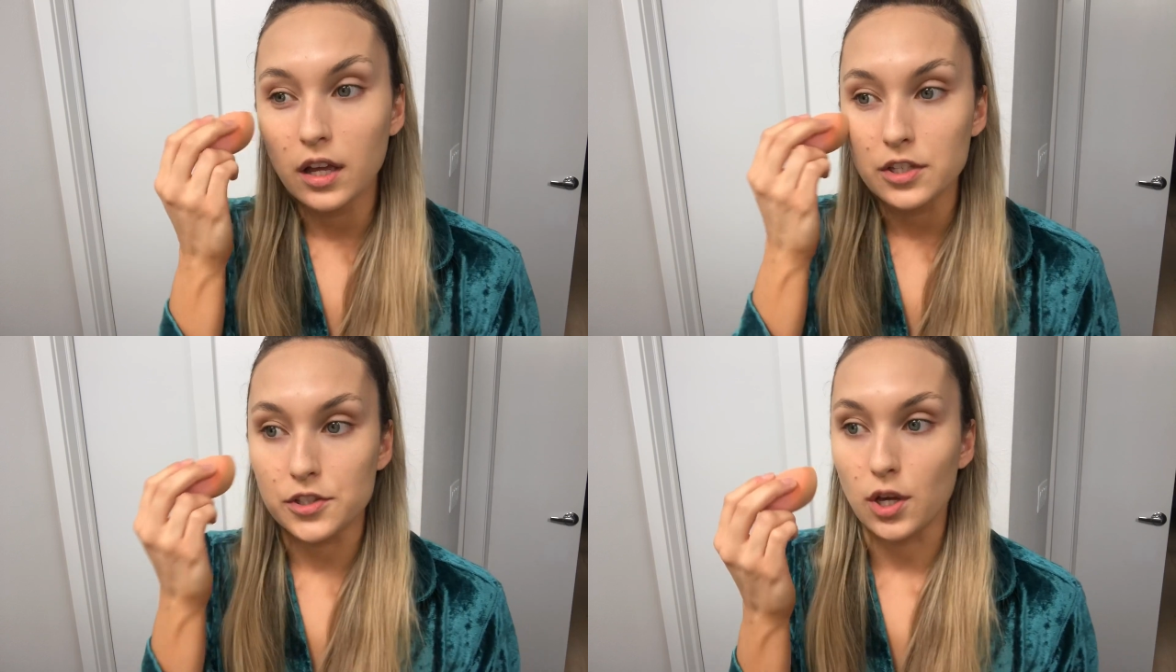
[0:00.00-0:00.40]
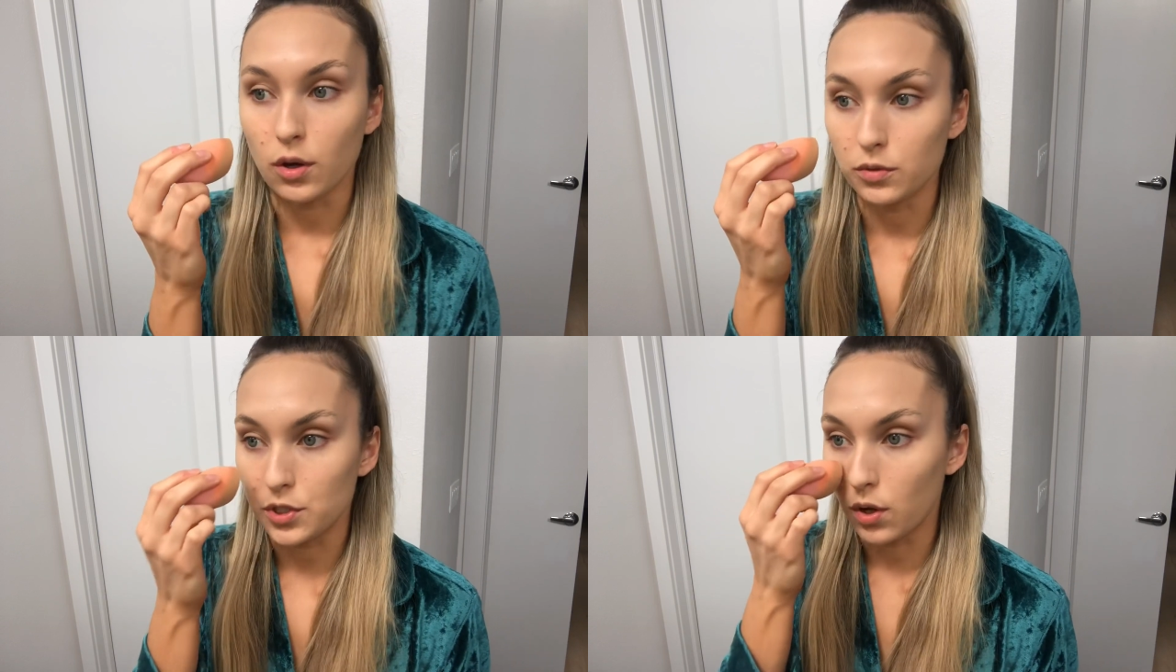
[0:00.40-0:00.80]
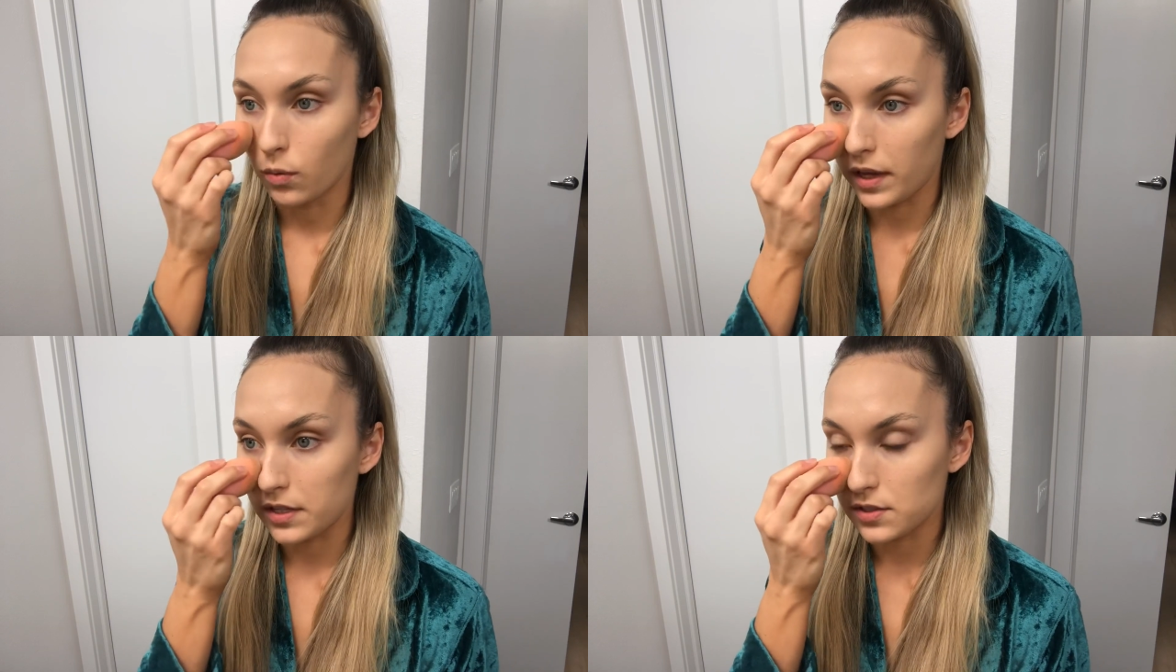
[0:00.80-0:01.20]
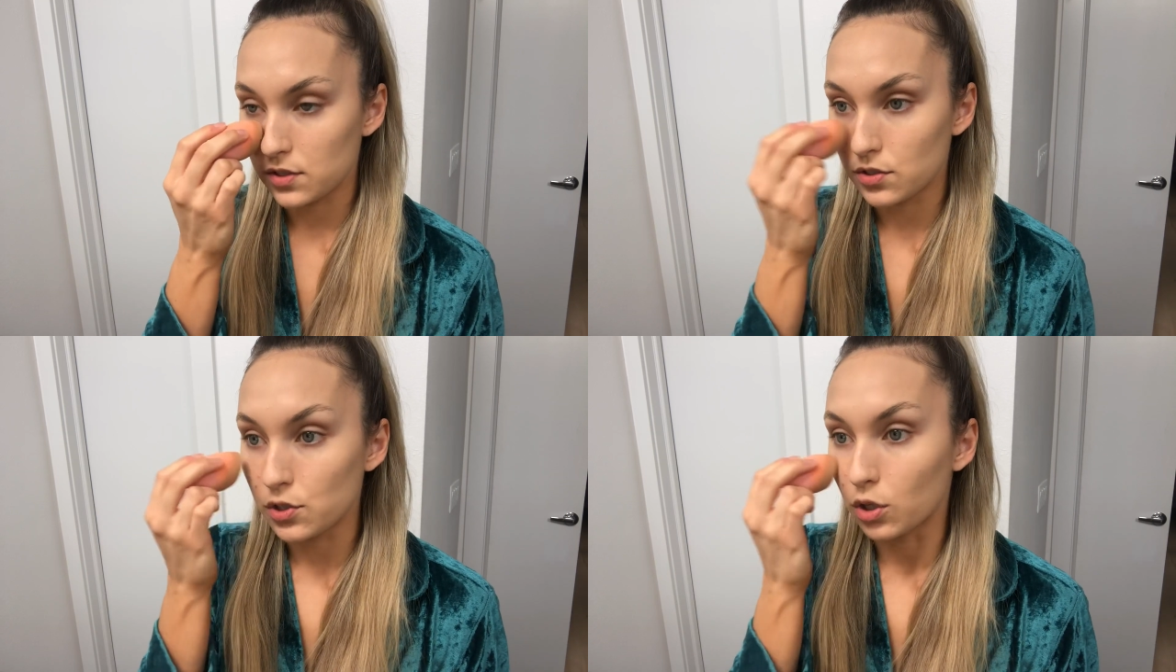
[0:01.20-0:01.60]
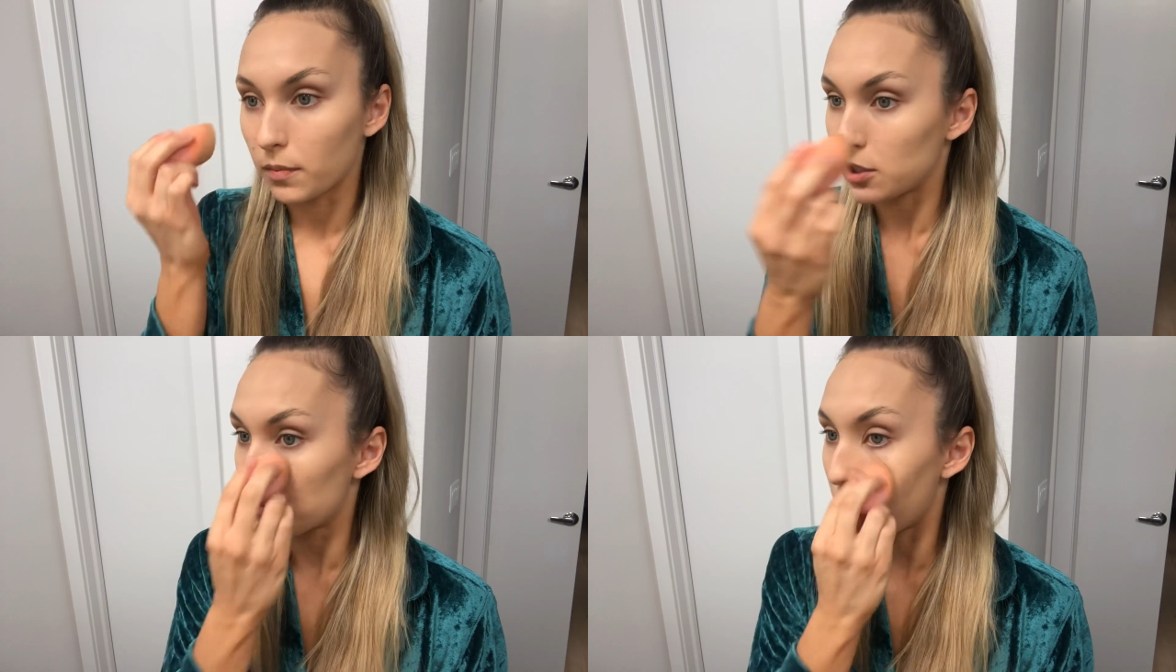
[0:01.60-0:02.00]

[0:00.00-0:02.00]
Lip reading: So don't waste too much